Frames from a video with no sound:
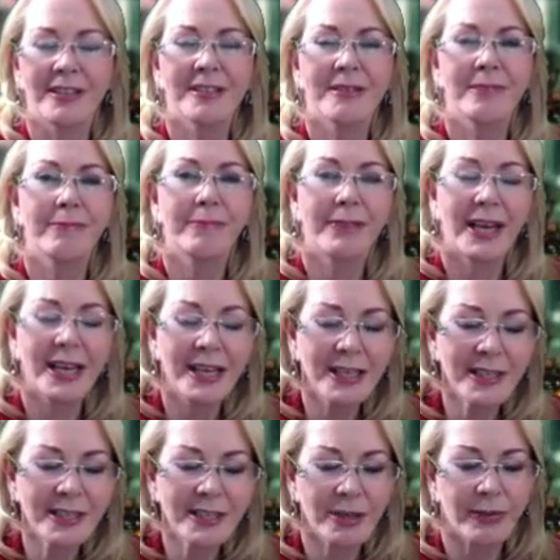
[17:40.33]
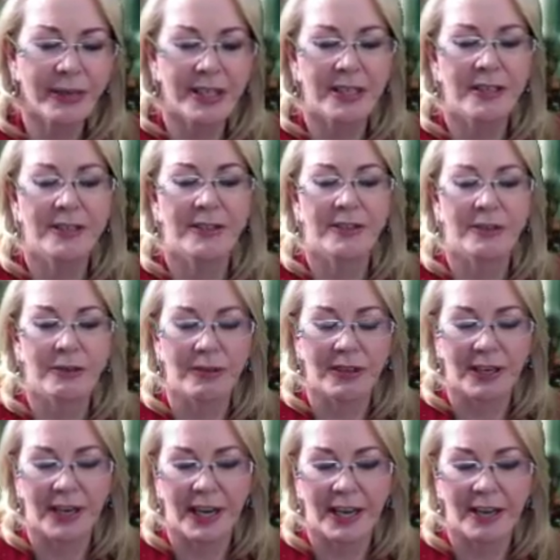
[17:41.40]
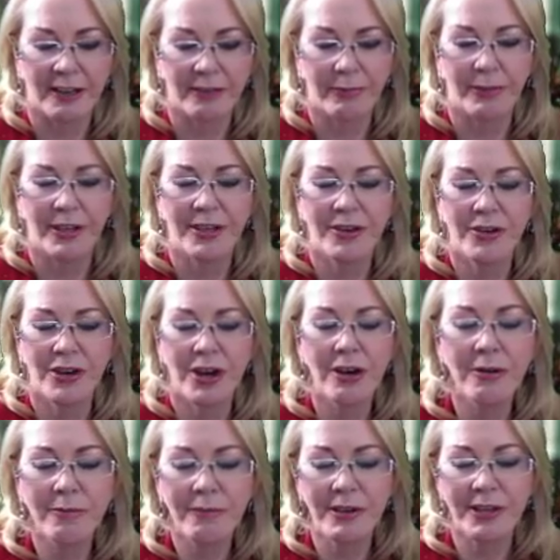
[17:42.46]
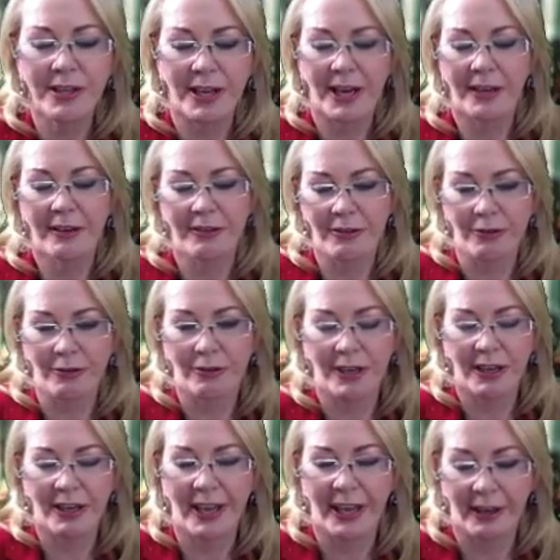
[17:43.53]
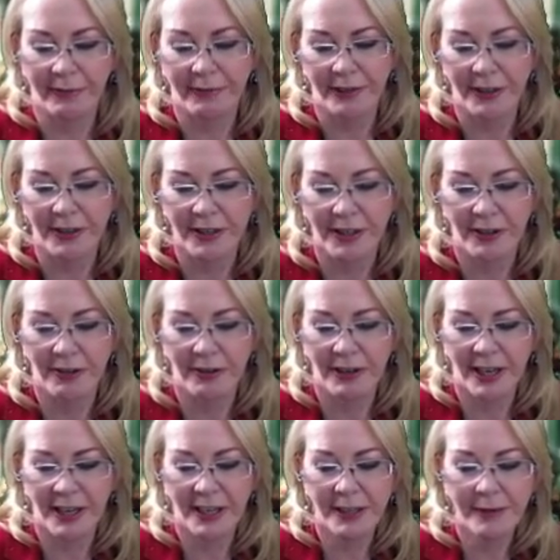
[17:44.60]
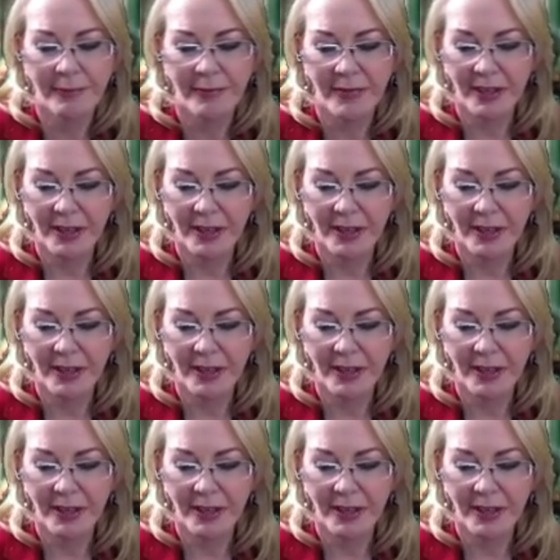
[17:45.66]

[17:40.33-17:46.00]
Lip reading: It's about to be sorted out, but not without your effort. Okay,